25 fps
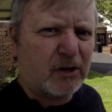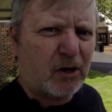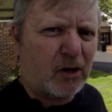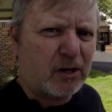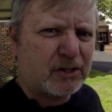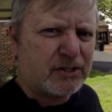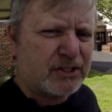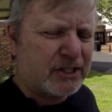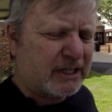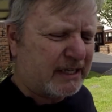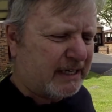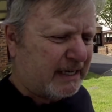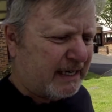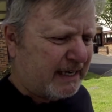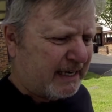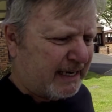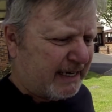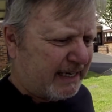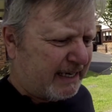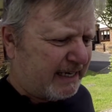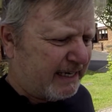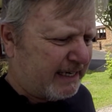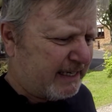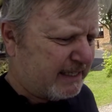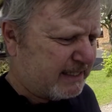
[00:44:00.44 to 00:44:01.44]
Cox.
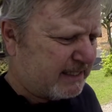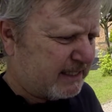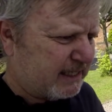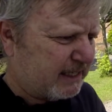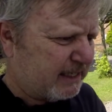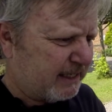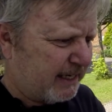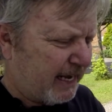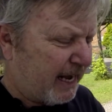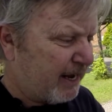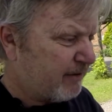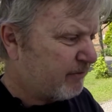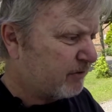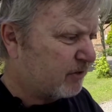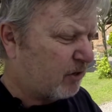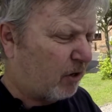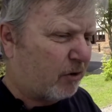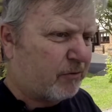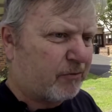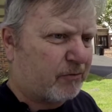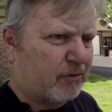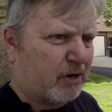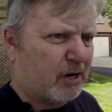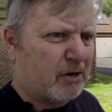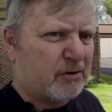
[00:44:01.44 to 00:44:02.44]
He's an avid
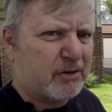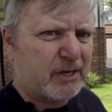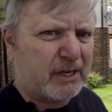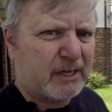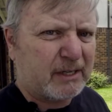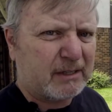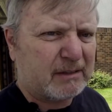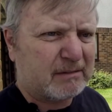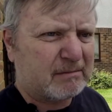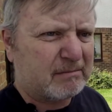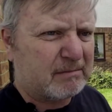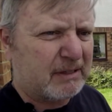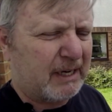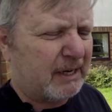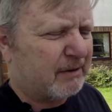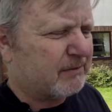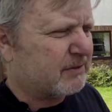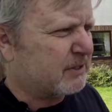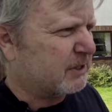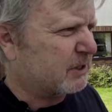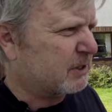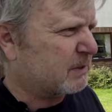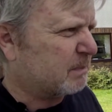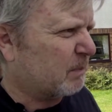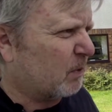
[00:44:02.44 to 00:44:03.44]
off-roader,
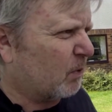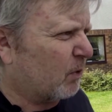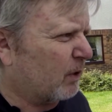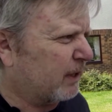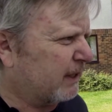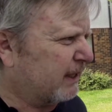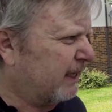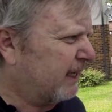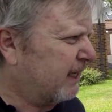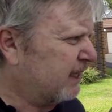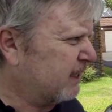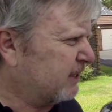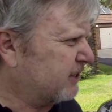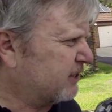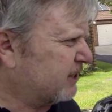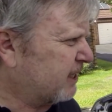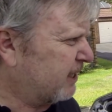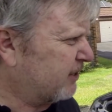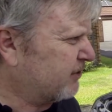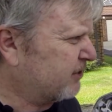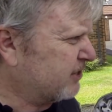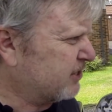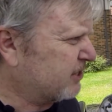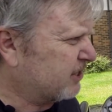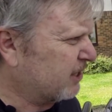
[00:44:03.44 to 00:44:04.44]
loves exploring the English
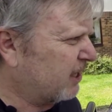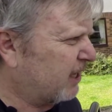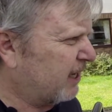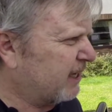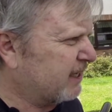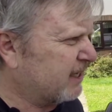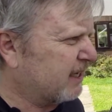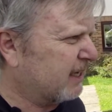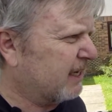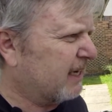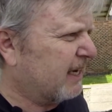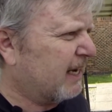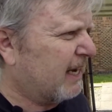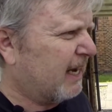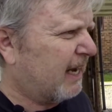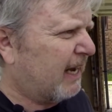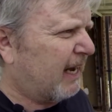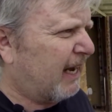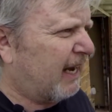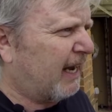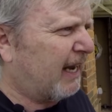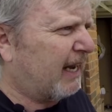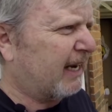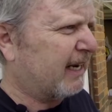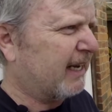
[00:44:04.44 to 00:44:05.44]
countryside,
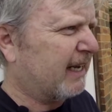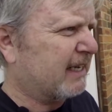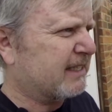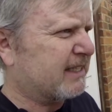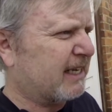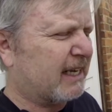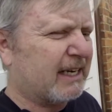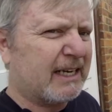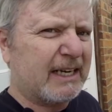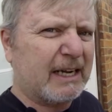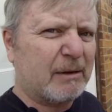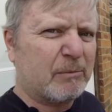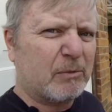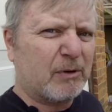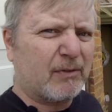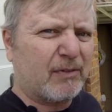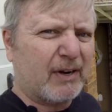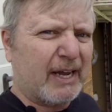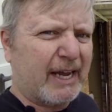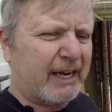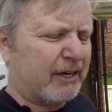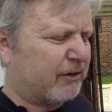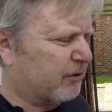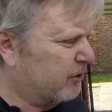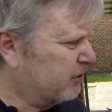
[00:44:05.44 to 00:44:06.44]
and has had a number of
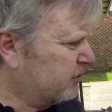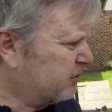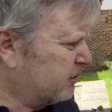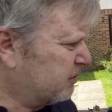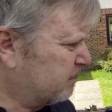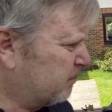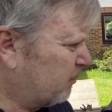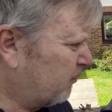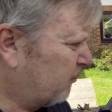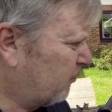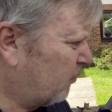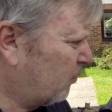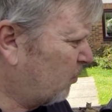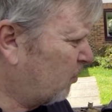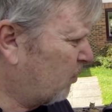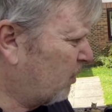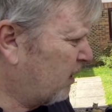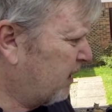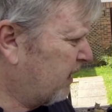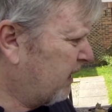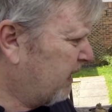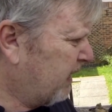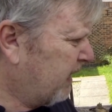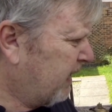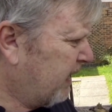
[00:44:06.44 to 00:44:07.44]
Land Cruisers before.
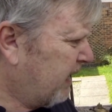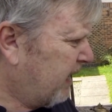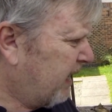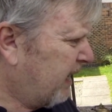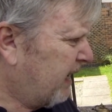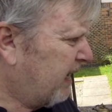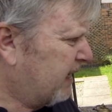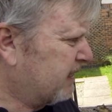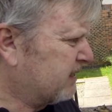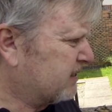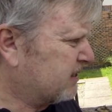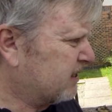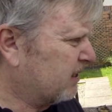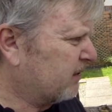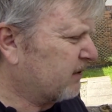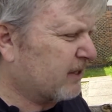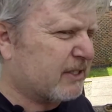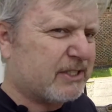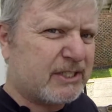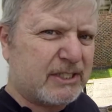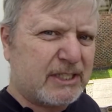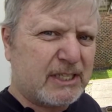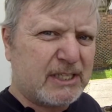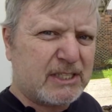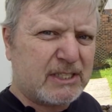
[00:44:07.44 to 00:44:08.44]
And so
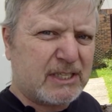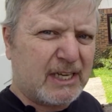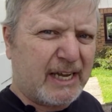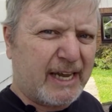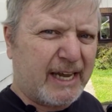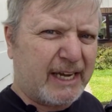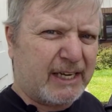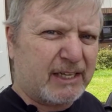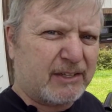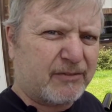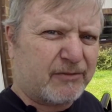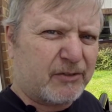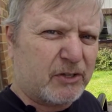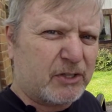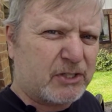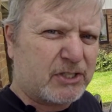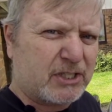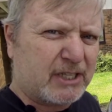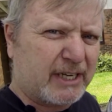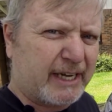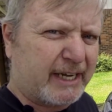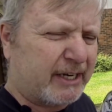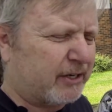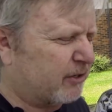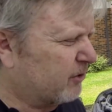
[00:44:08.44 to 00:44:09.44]
this is his
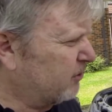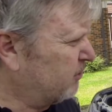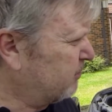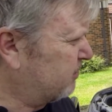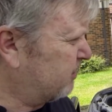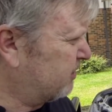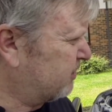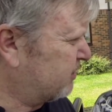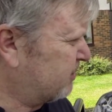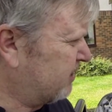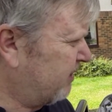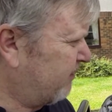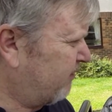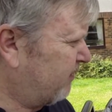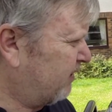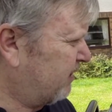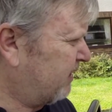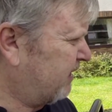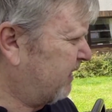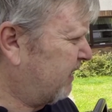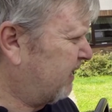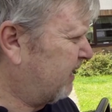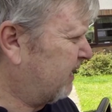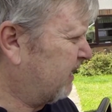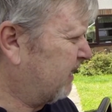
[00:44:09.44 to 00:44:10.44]
first Land Cruiser
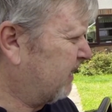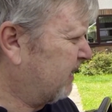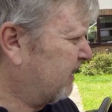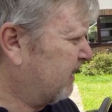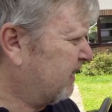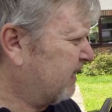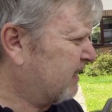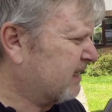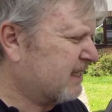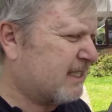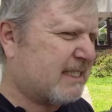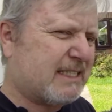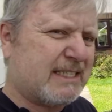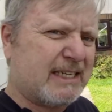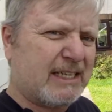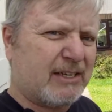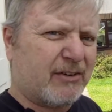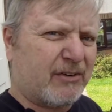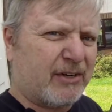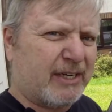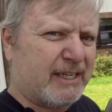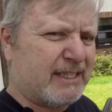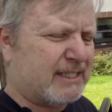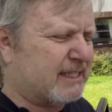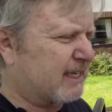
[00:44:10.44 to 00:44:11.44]
70
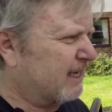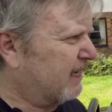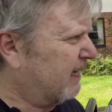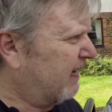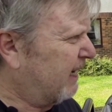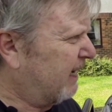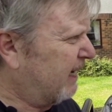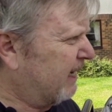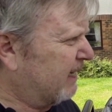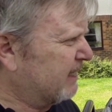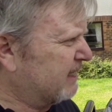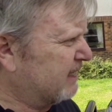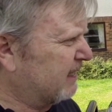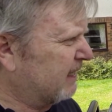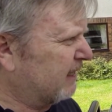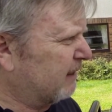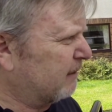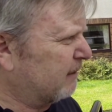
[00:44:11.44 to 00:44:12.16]
series. And